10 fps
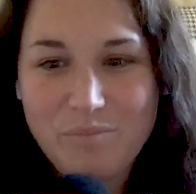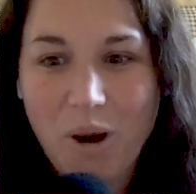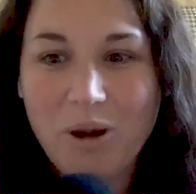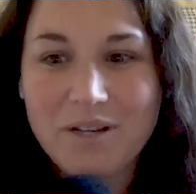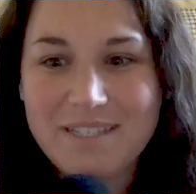
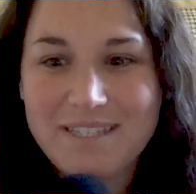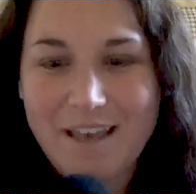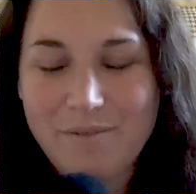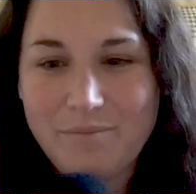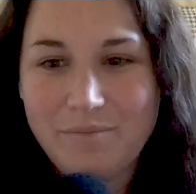parts
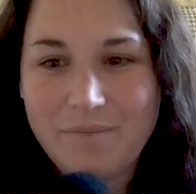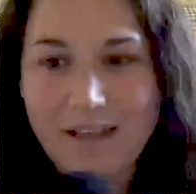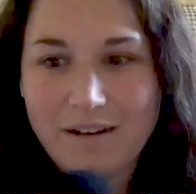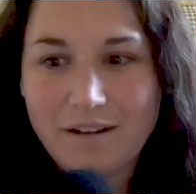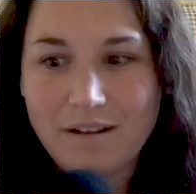that
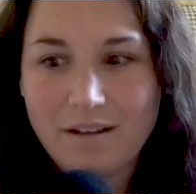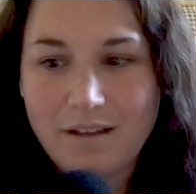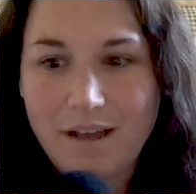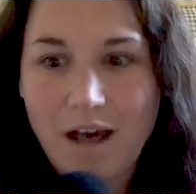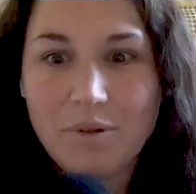that
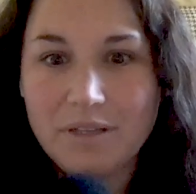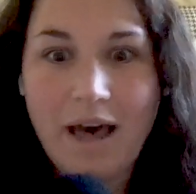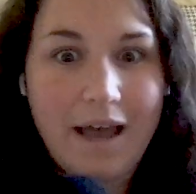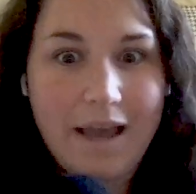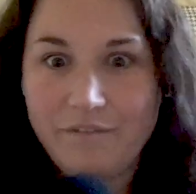come
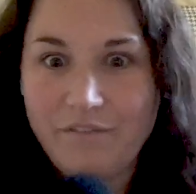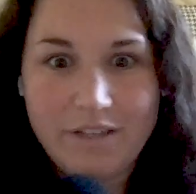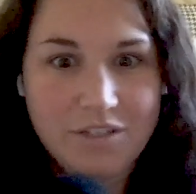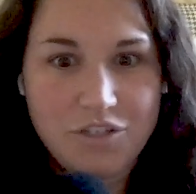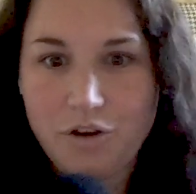alive
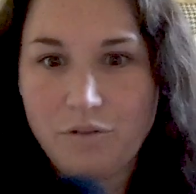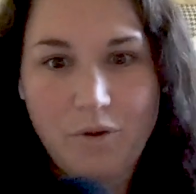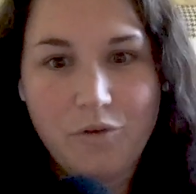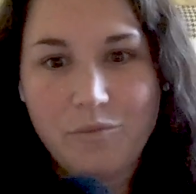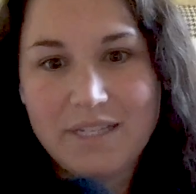in certain
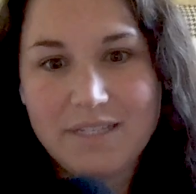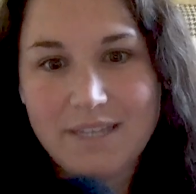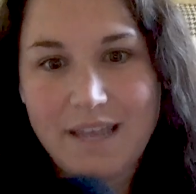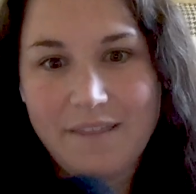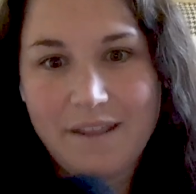
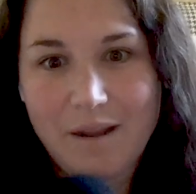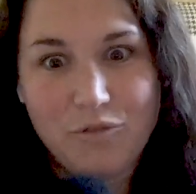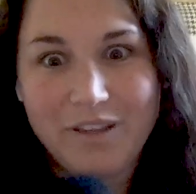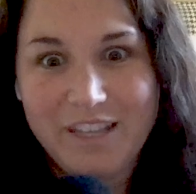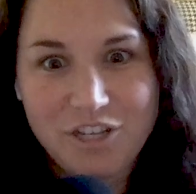moments and then I'm
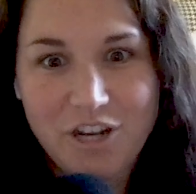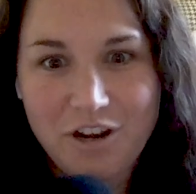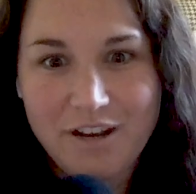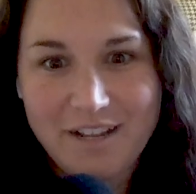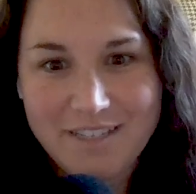really
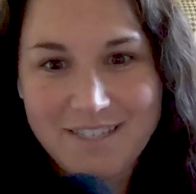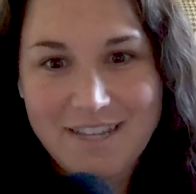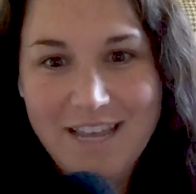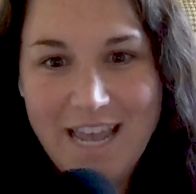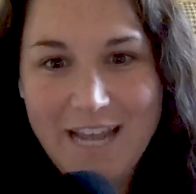curious
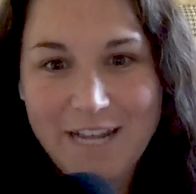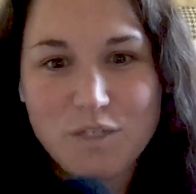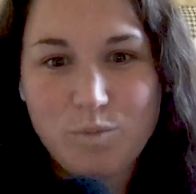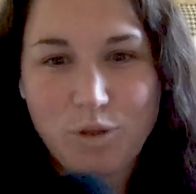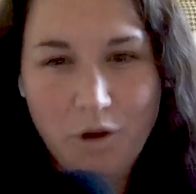and
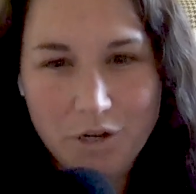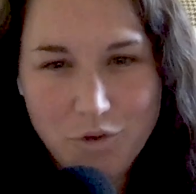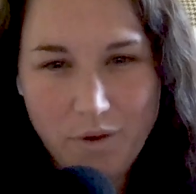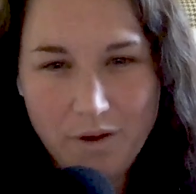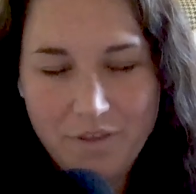
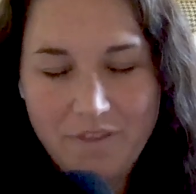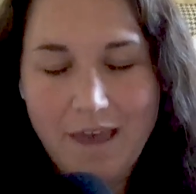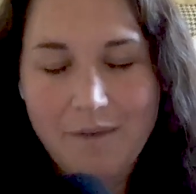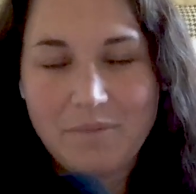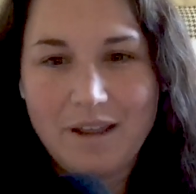exploratory with
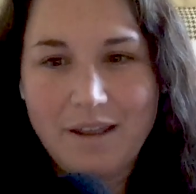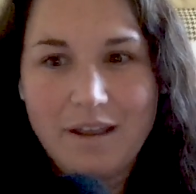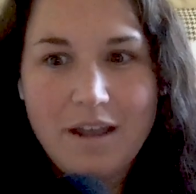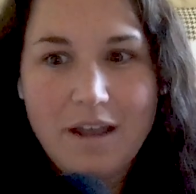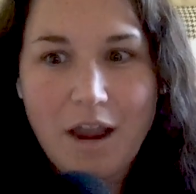them and I
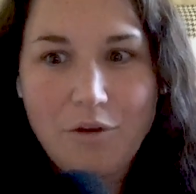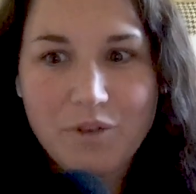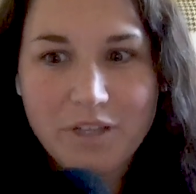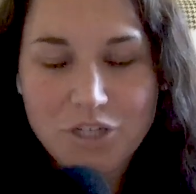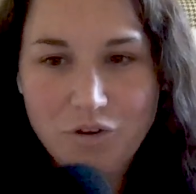I
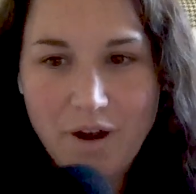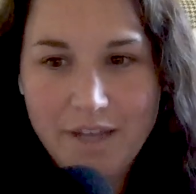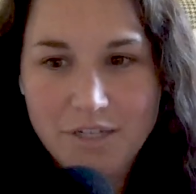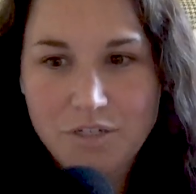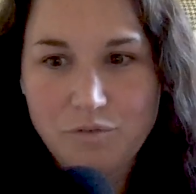really
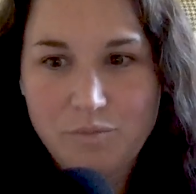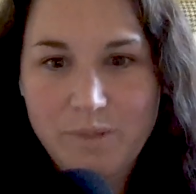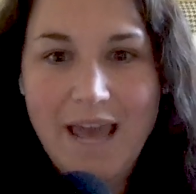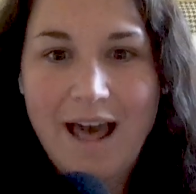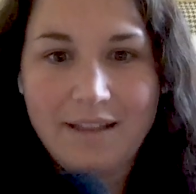try to
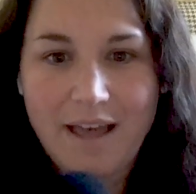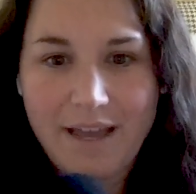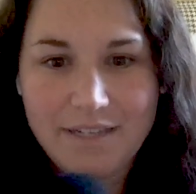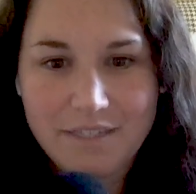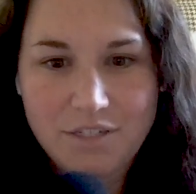be
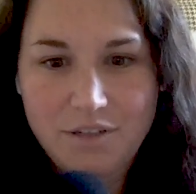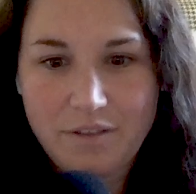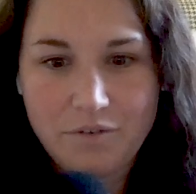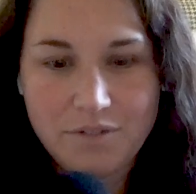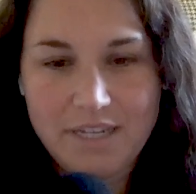allies to
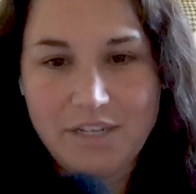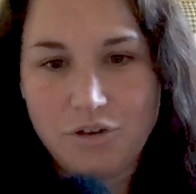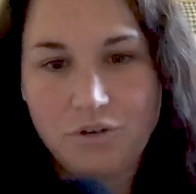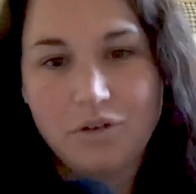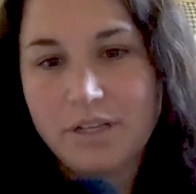those
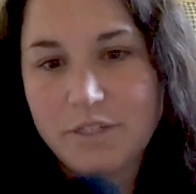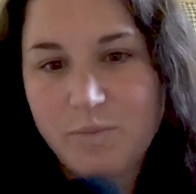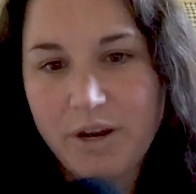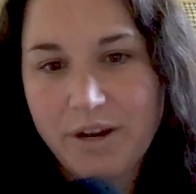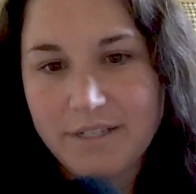internal
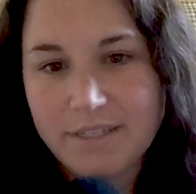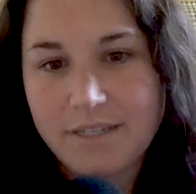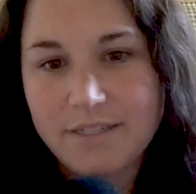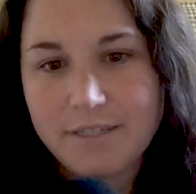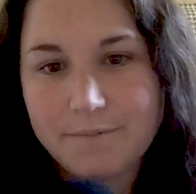
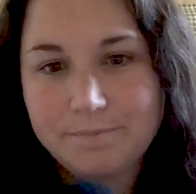experiences.